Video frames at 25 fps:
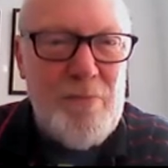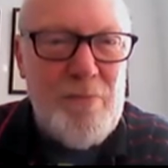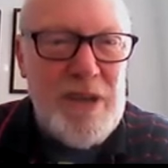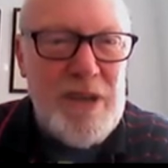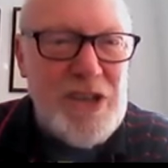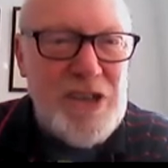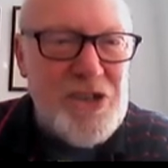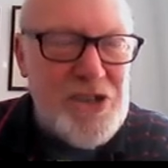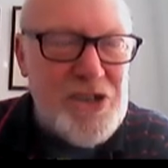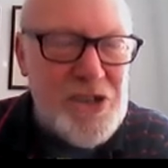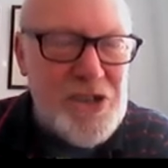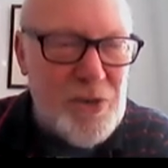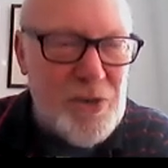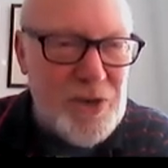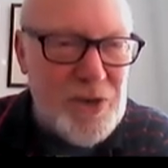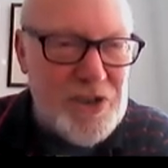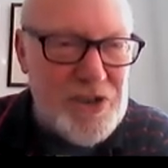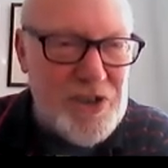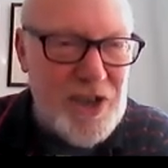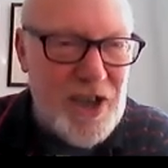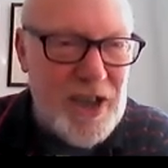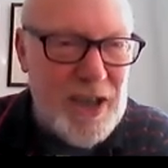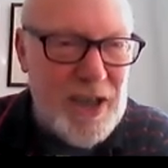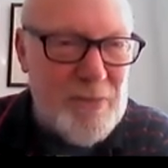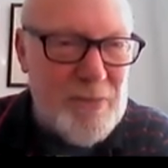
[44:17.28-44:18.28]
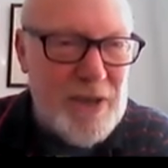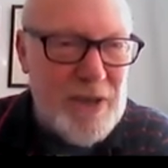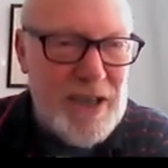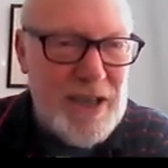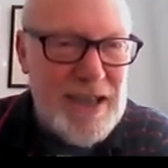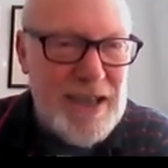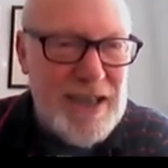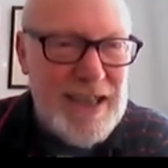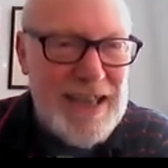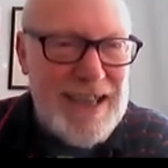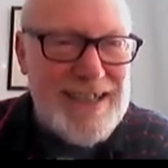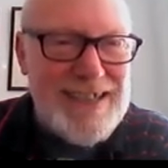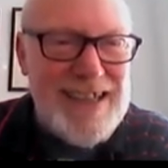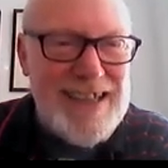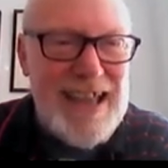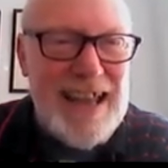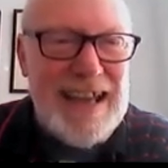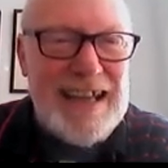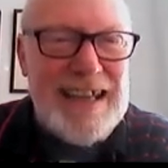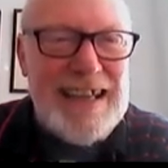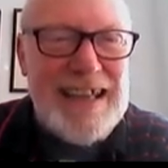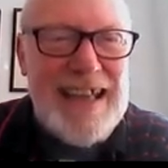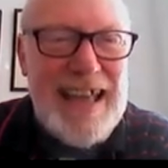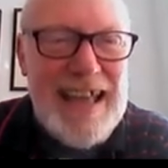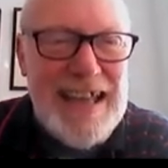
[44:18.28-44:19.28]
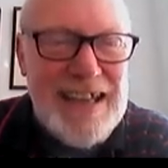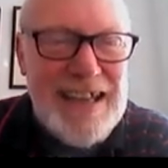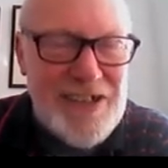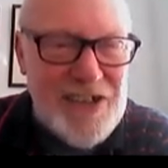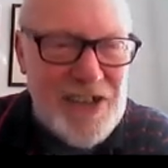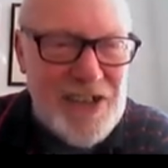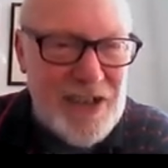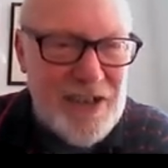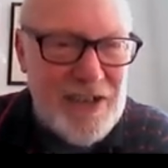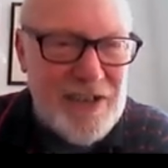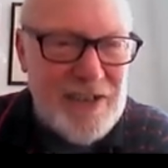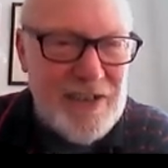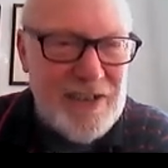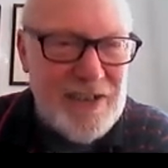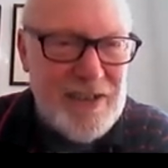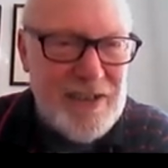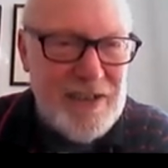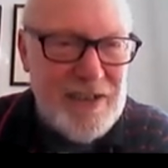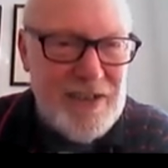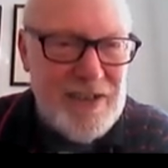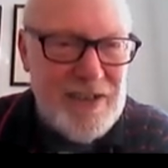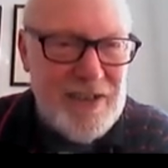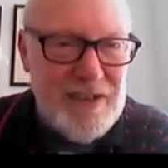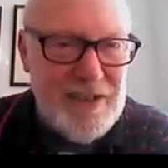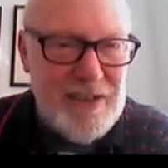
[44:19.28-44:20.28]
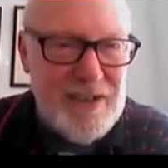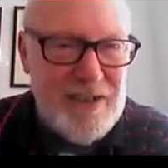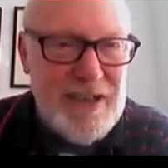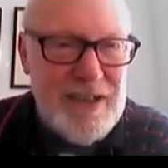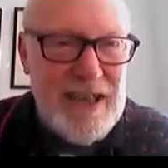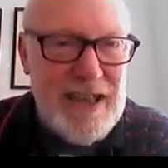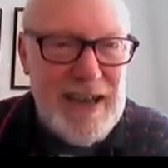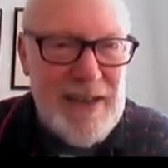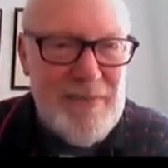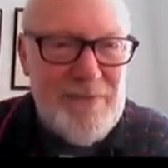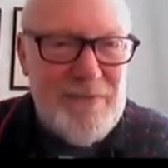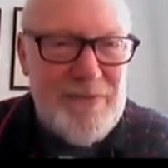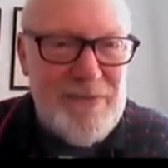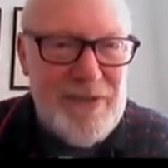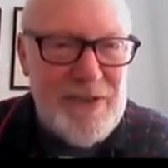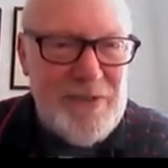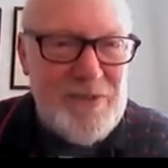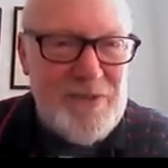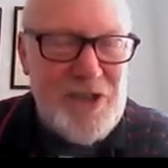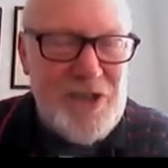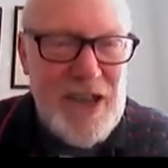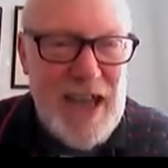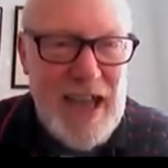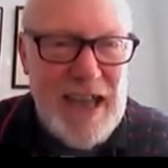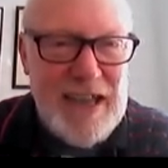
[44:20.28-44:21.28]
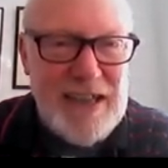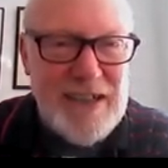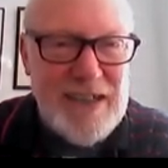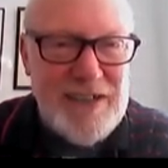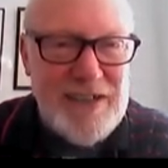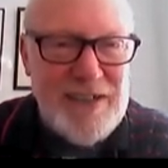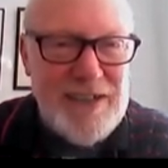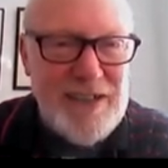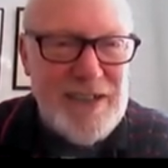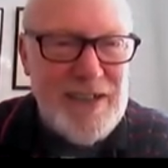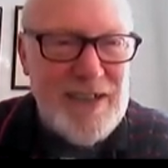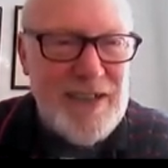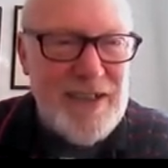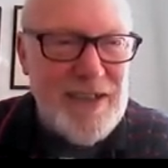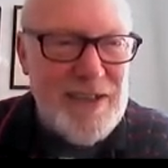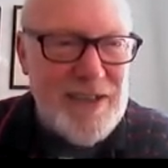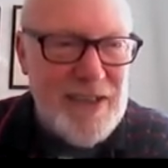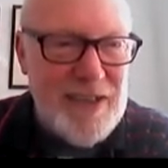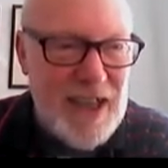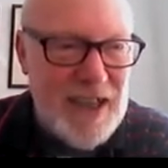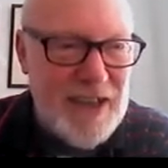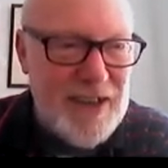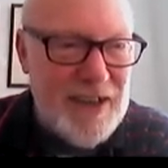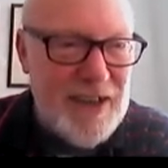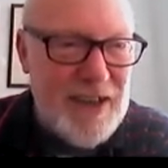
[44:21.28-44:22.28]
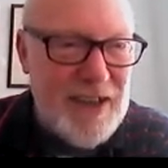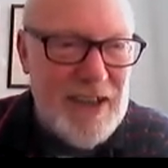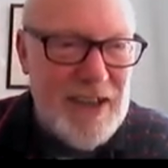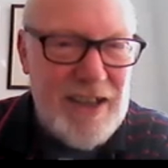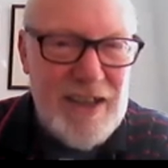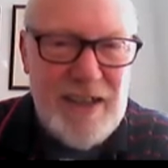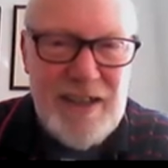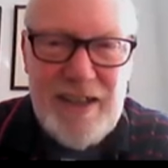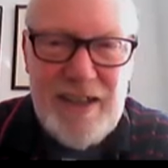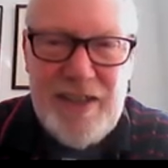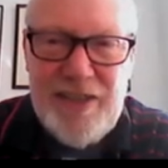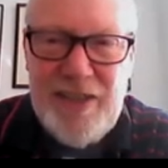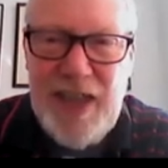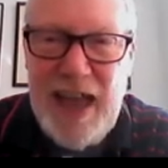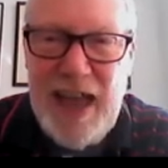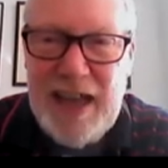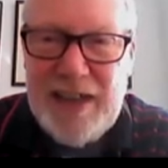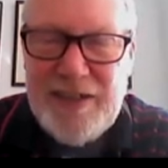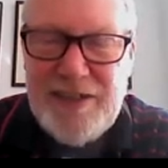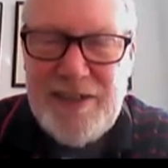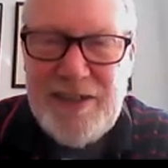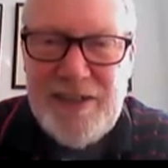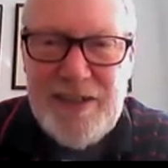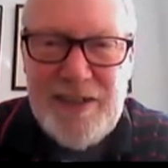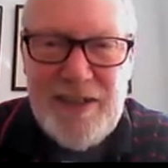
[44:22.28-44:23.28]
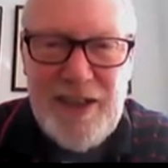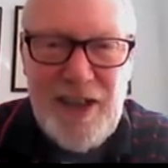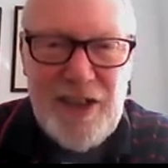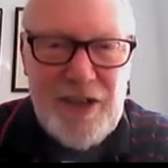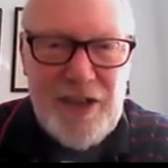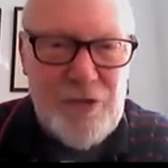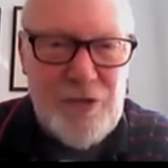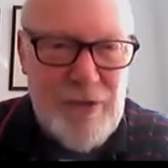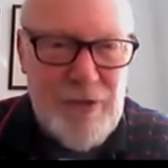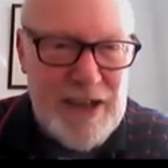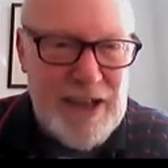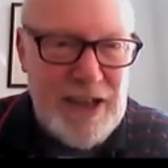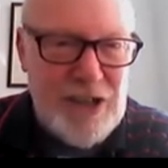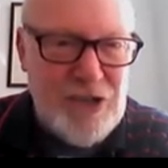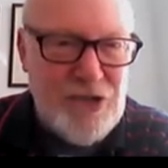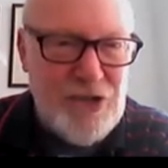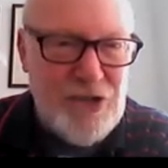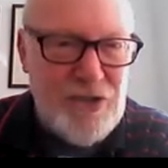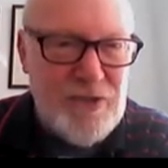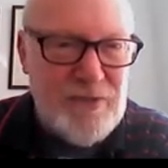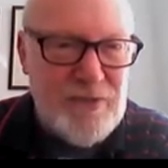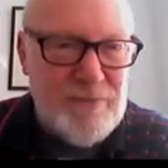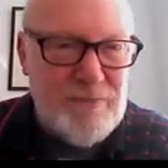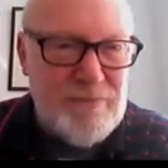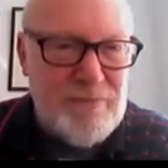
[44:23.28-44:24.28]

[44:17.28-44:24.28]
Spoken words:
mean solar time is later, 11:58, than that at Greenwich,